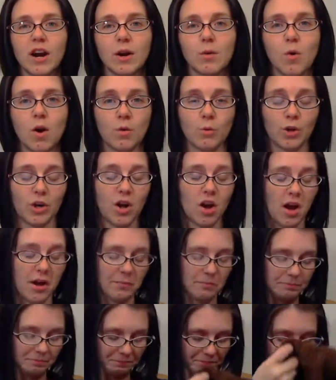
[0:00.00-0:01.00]
it dry while we're
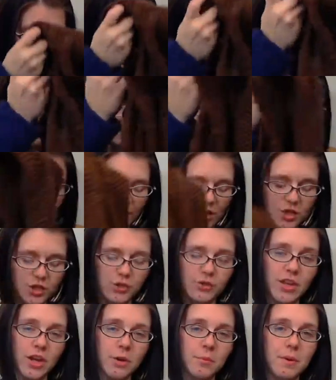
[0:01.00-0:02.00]
gone.
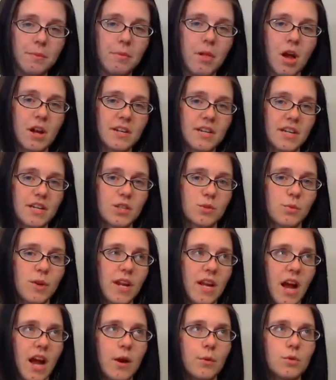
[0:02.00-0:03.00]
So that'll be blocked next
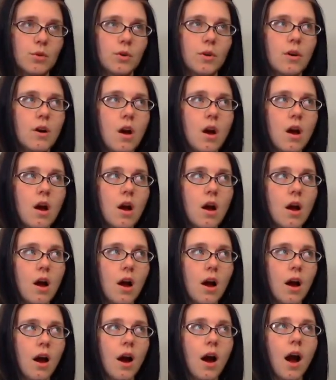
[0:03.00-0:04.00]
week.
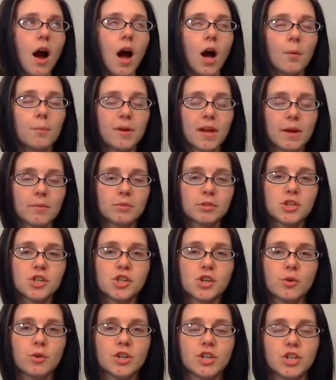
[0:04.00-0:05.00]
I'll be able to
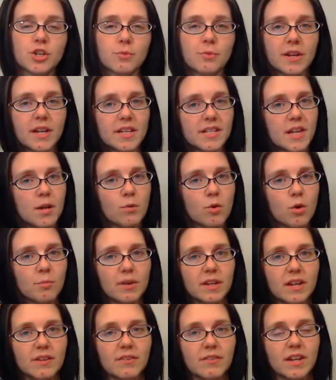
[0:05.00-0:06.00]
show it to you because I
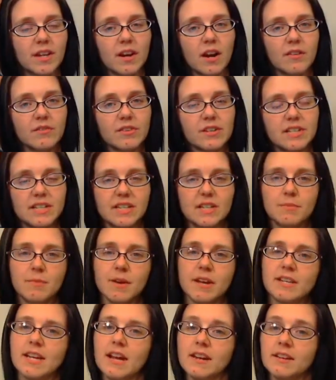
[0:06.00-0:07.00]
won't be giving it obviously
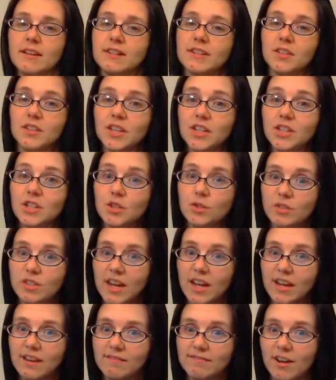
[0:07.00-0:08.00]
to my dad until next
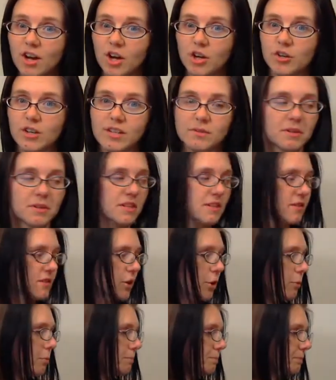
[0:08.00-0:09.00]
Tuesday on Christmas.
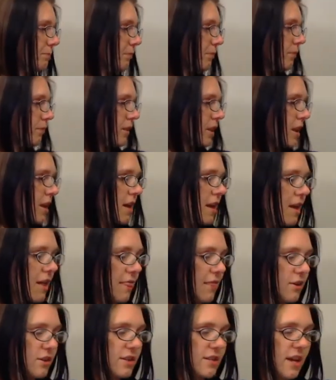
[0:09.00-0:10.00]
So
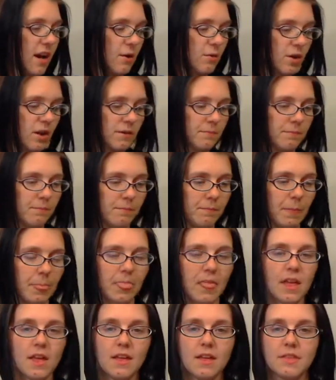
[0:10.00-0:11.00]
there's that one.
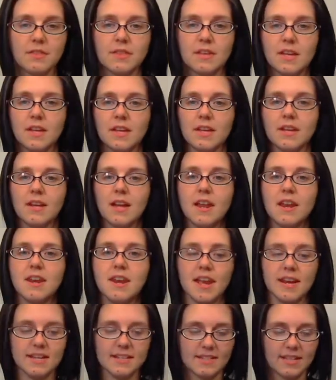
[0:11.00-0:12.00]
The
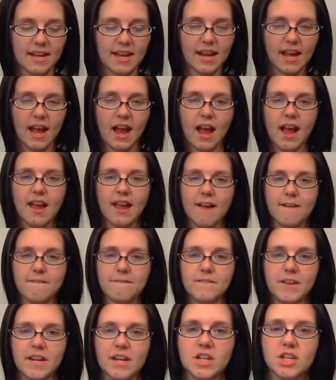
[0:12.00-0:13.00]
next thing I
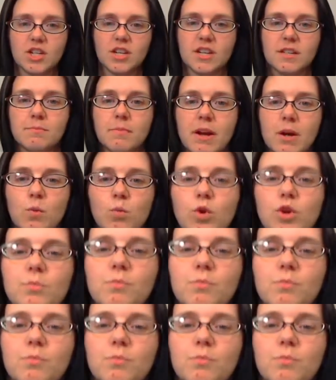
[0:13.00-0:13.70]
have finished is my